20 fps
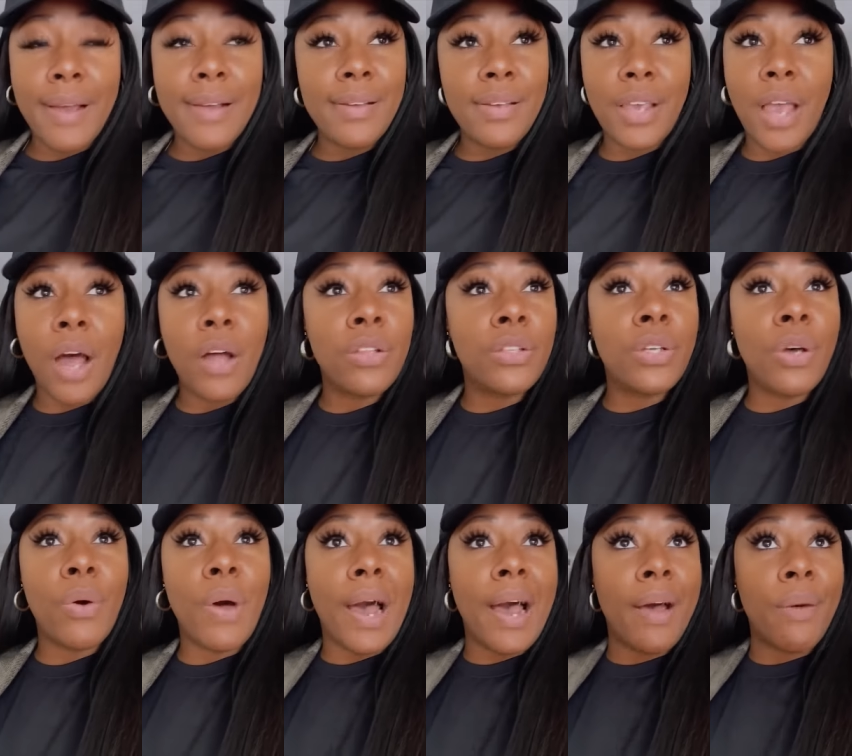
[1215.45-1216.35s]
y'all
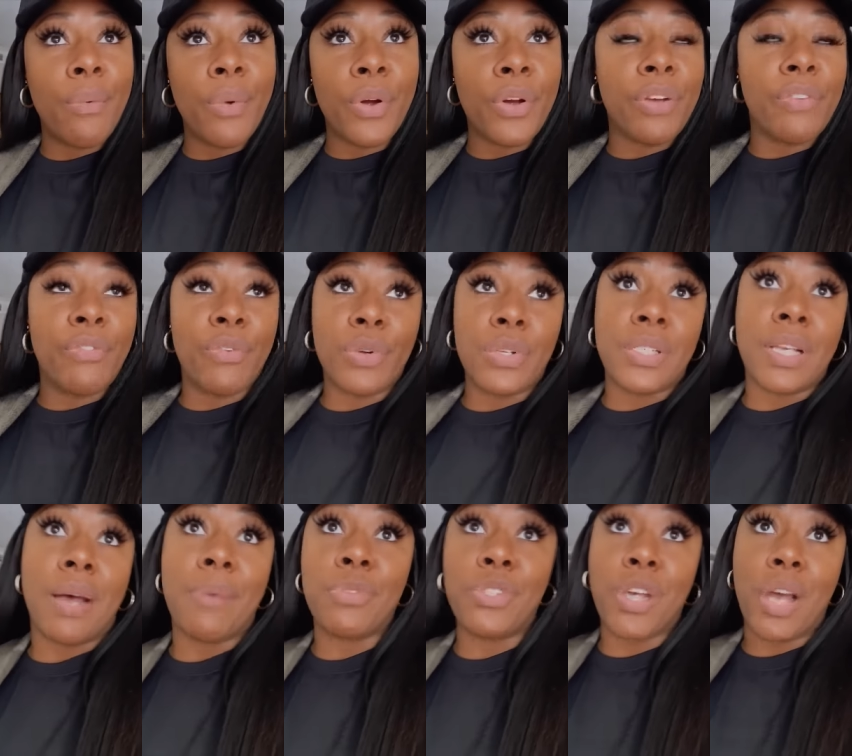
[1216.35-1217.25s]
know I work a full
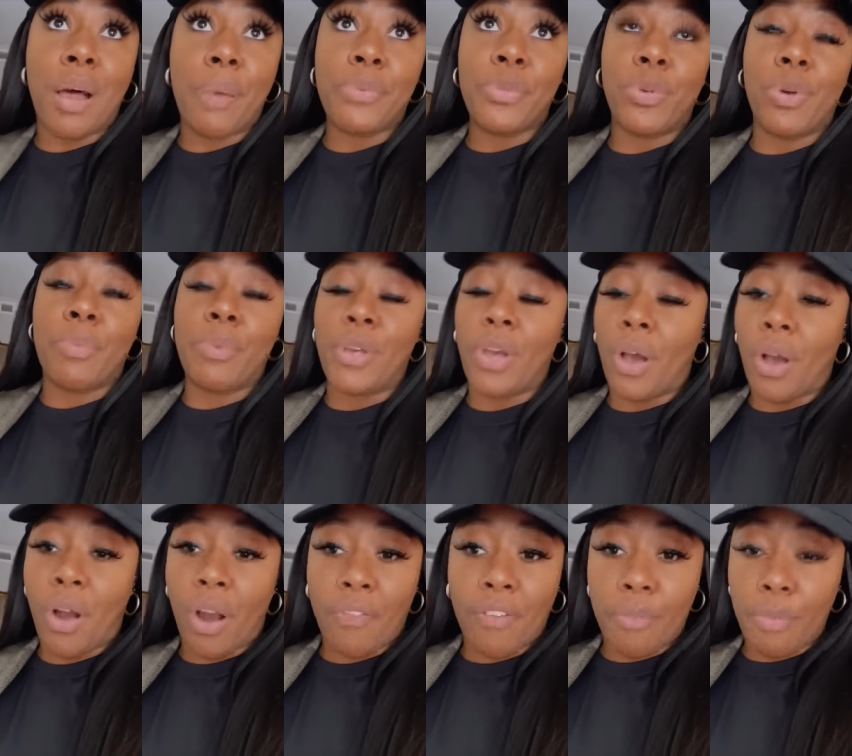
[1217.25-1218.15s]
time job, so it'd be
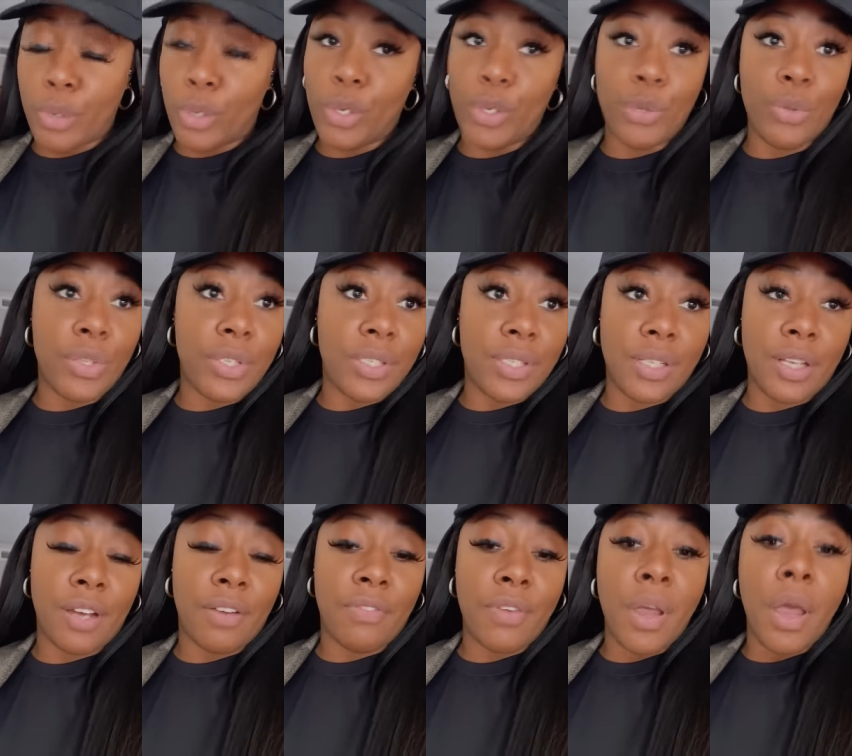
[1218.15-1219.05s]
hard for me to do this
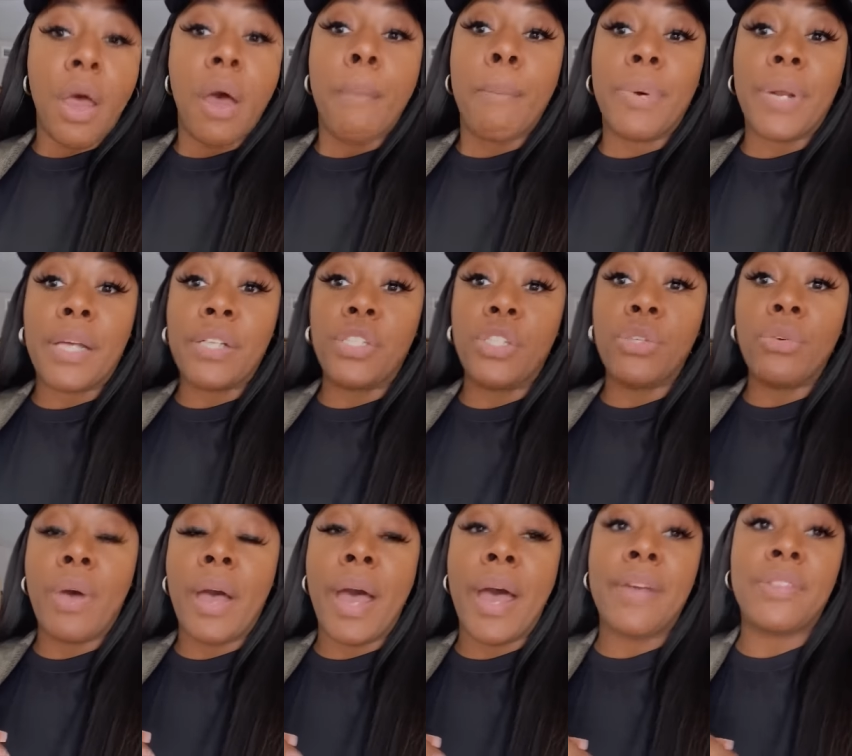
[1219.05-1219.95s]
stuff. But I
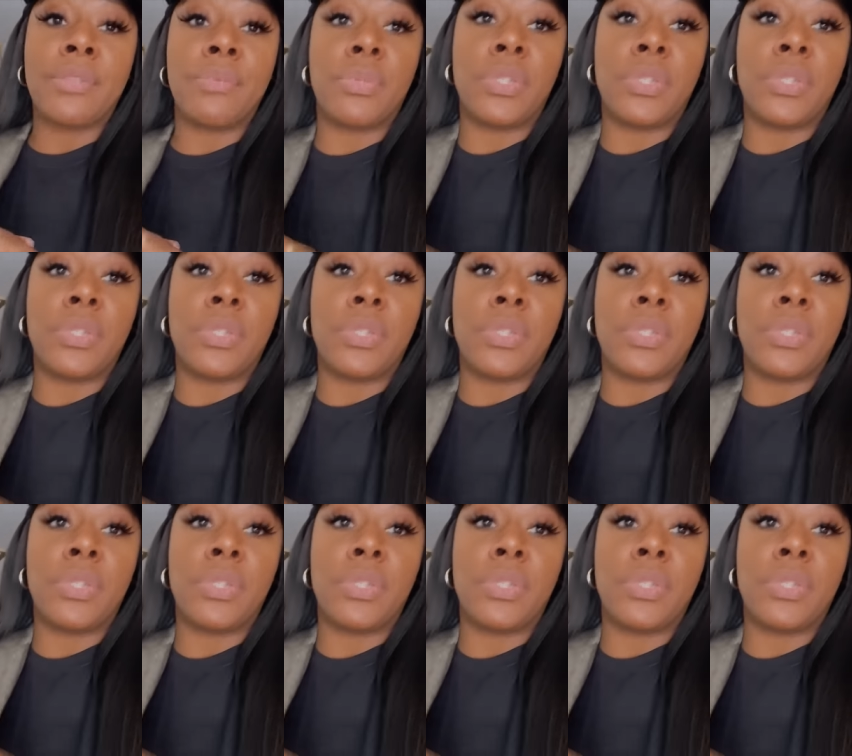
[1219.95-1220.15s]
do have some